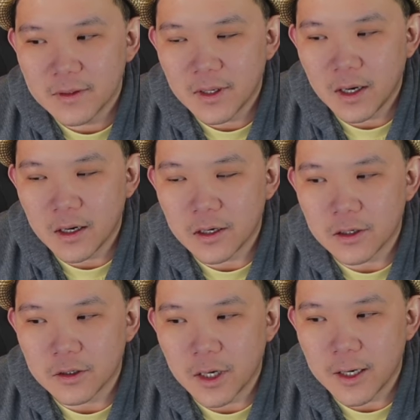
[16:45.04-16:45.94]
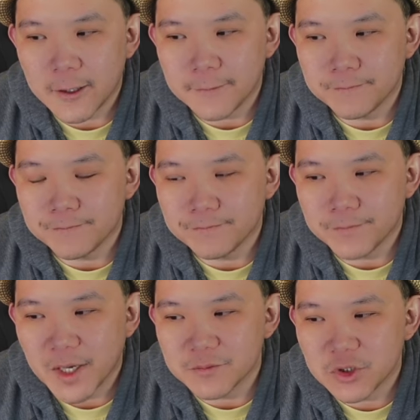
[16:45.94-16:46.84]
are,
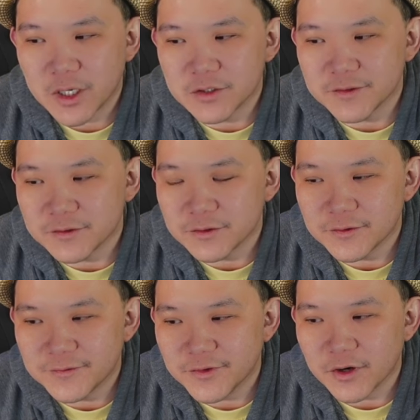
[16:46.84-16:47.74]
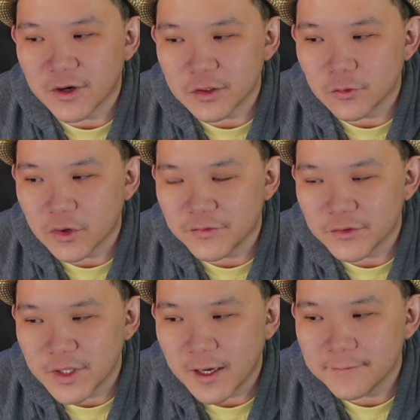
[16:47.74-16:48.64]
I'm trying to figure out a word for
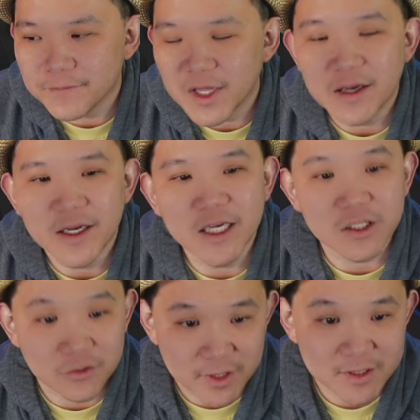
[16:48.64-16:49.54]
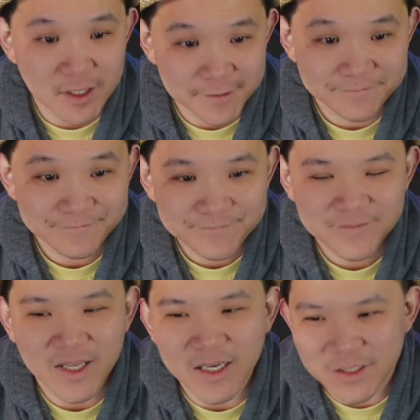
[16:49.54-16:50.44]
that. Interesting.
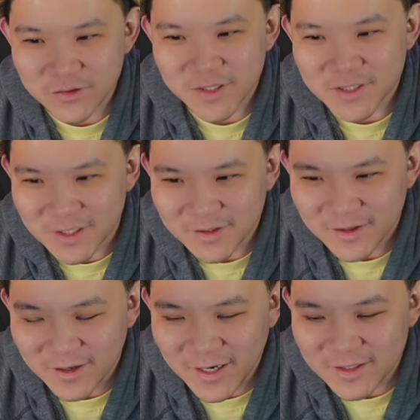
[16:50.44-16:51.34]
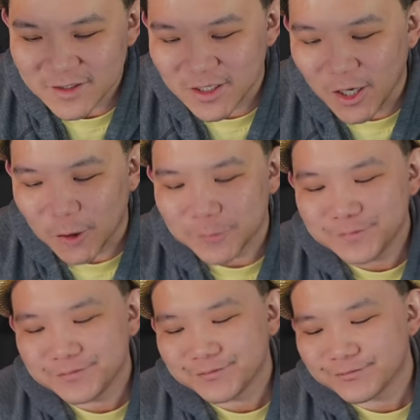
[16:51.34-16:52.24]
All right. So
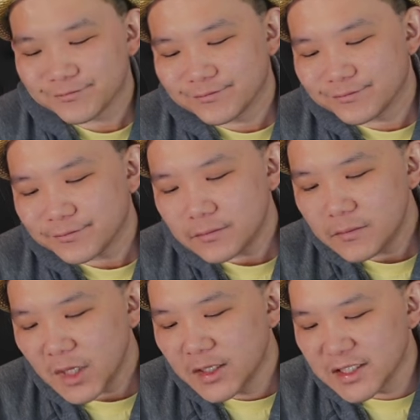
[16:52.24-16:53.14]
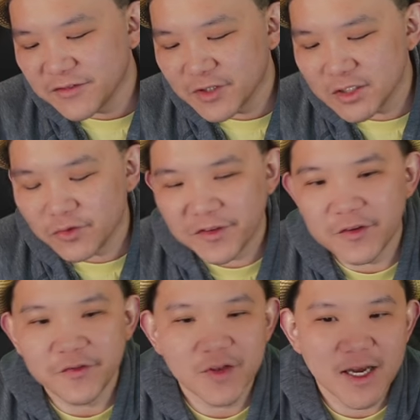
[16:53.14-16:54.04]
that's it for this review.
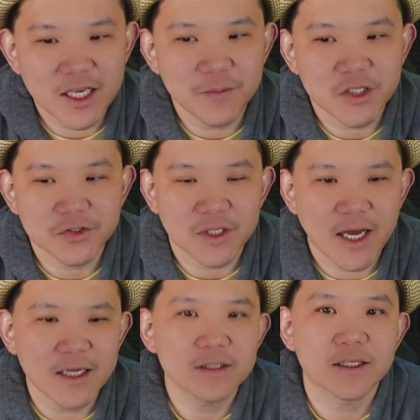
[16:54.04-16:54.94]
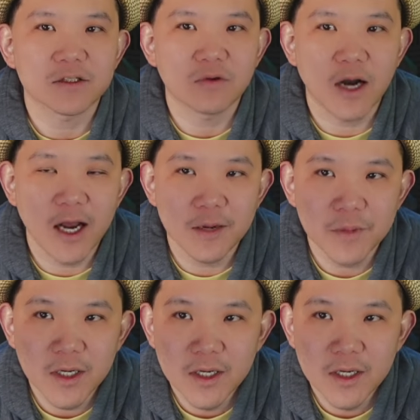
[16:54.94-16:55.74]
If you like it, make sure to like, subscribe,